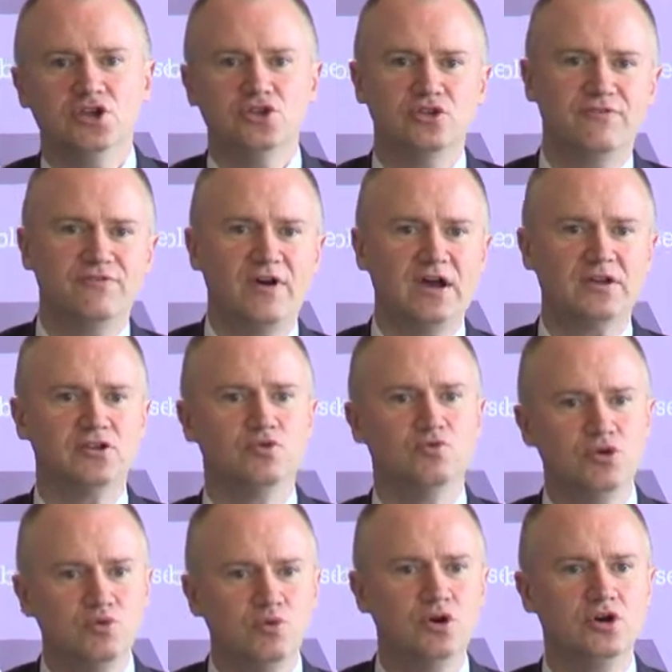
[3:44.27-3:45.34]
The fact that
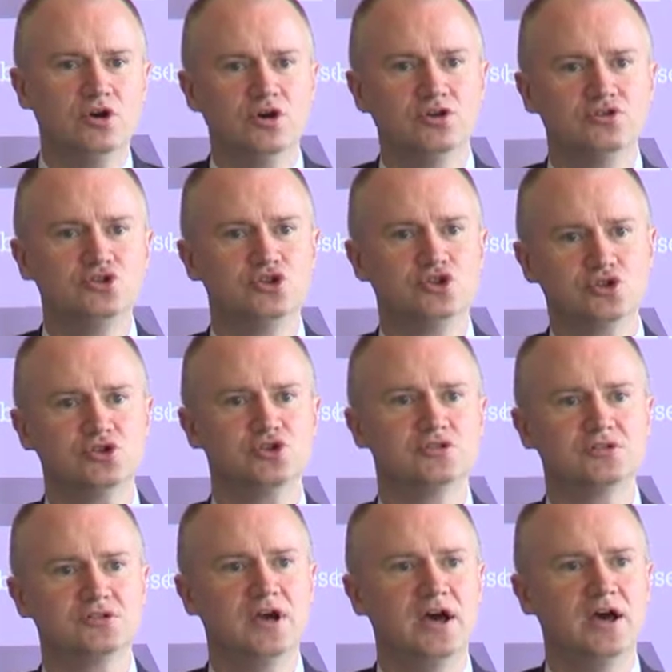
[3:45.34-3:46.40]
we were
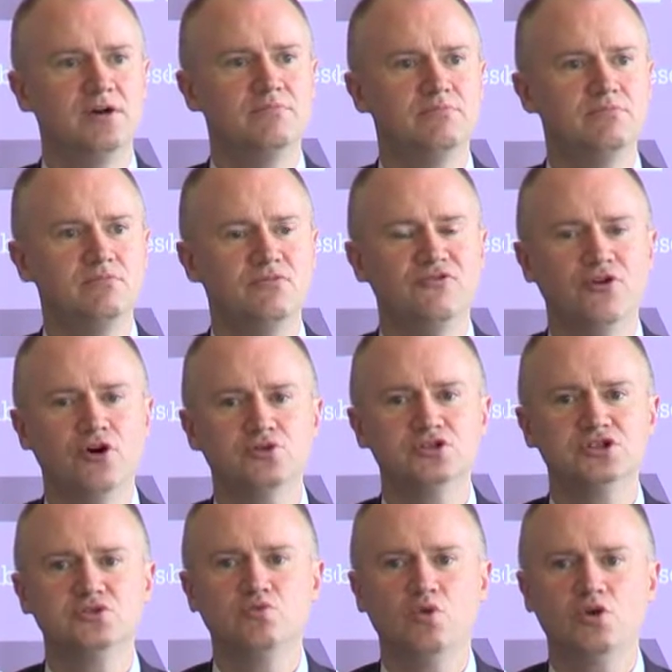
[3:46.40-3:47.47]
just
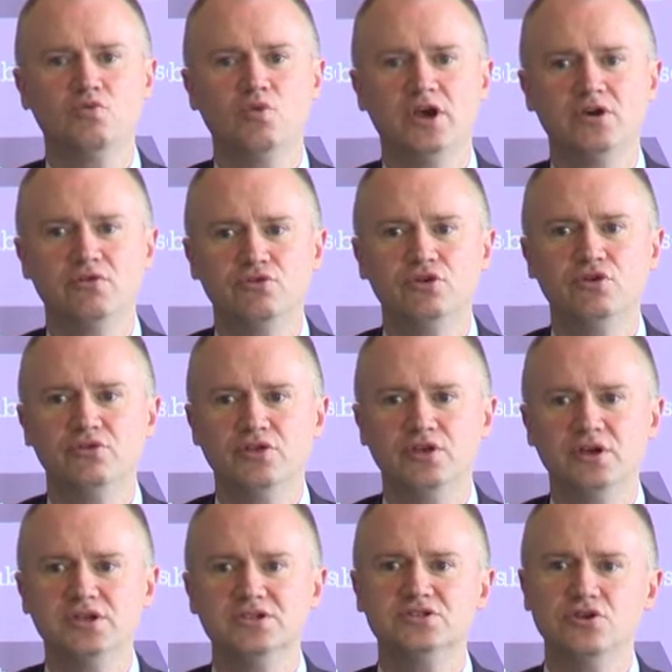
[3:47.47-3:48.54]
voting one way or
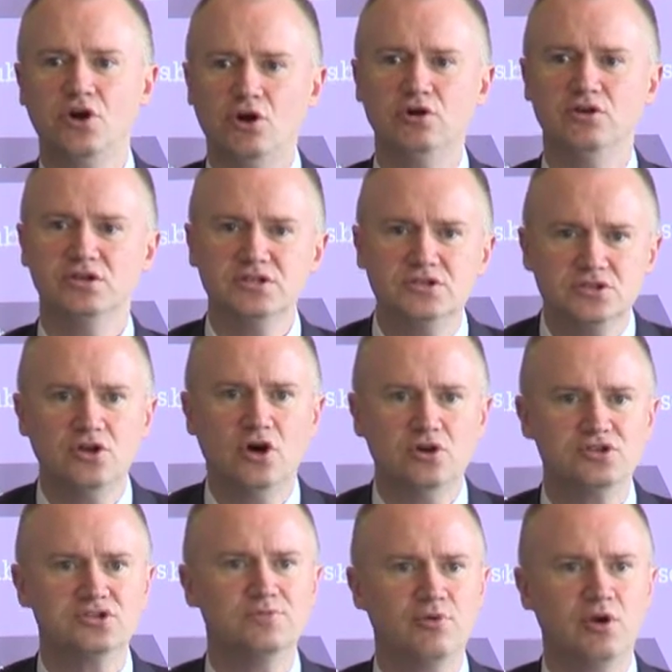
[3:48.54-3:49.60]
another is not
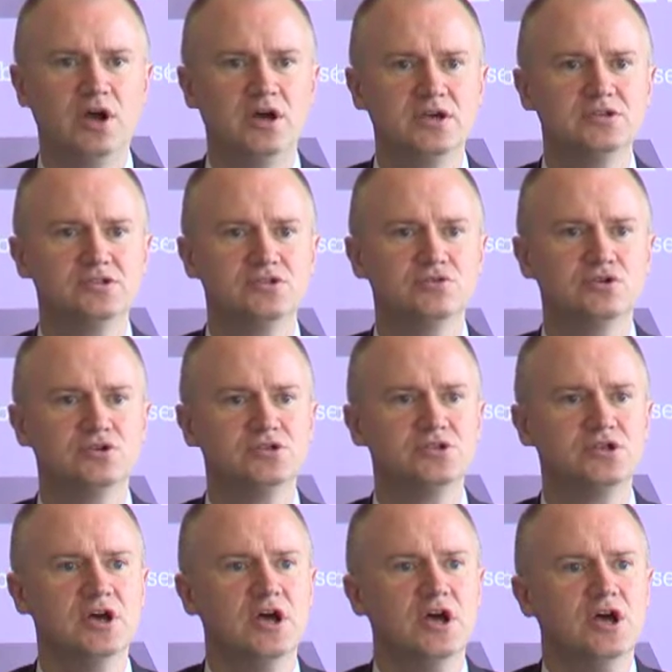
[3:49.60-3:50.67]
a surprise to
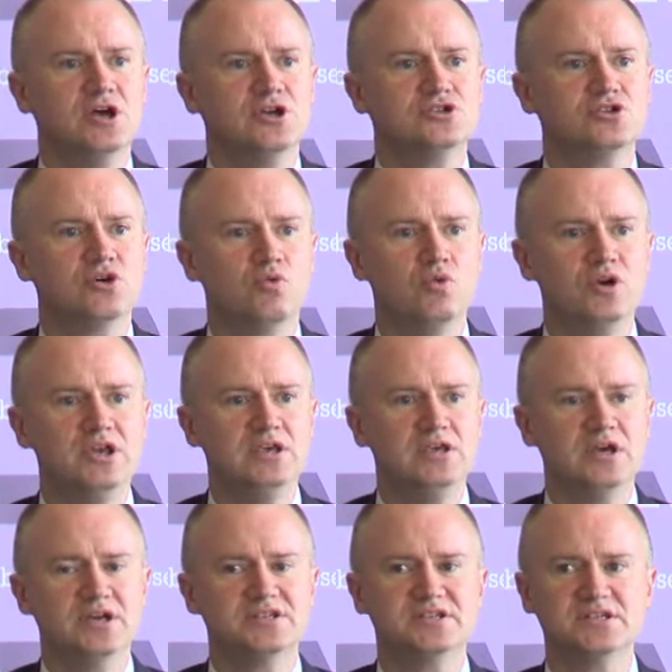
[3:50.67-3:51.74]
us. So
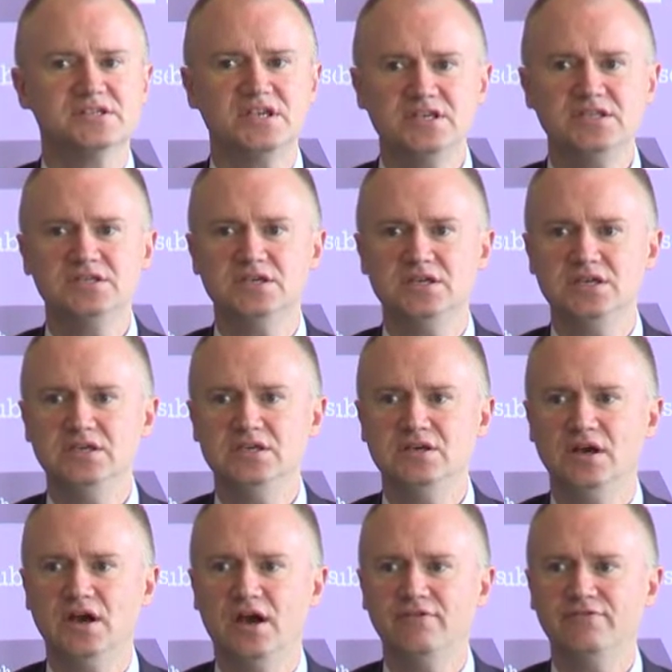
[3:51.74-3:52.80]
we as a city
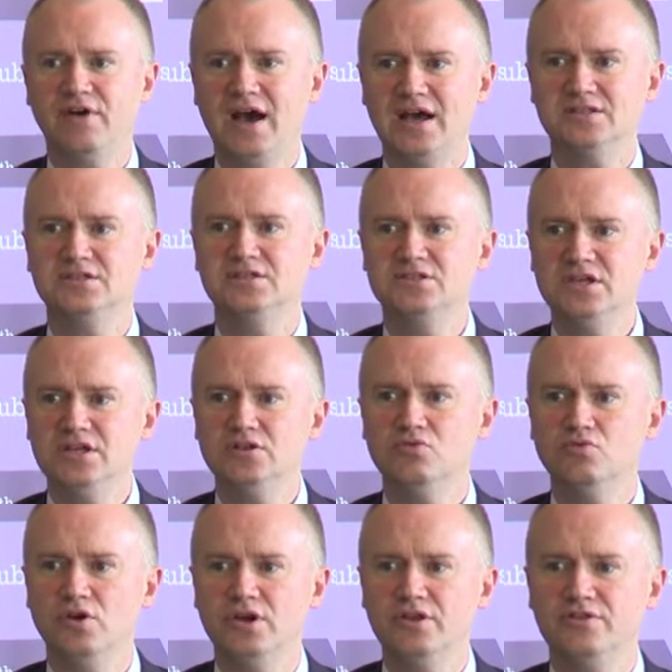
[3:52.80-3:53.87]
have had to deal
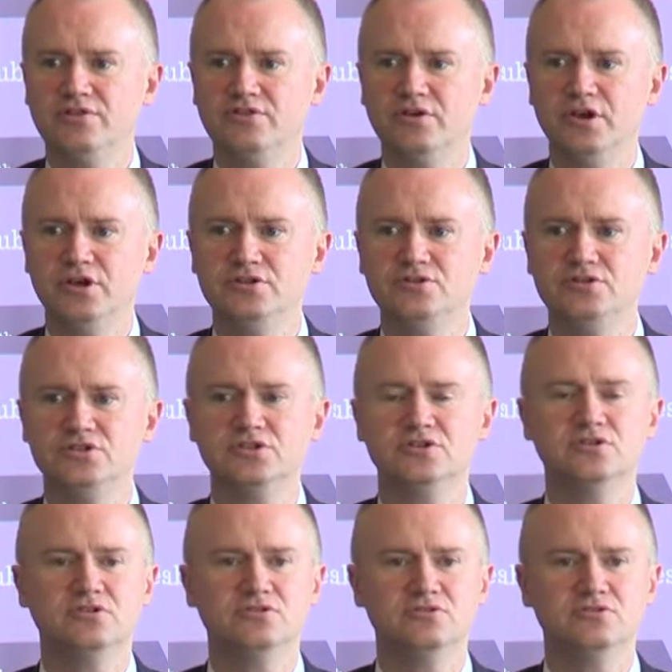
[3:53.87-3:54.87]
with and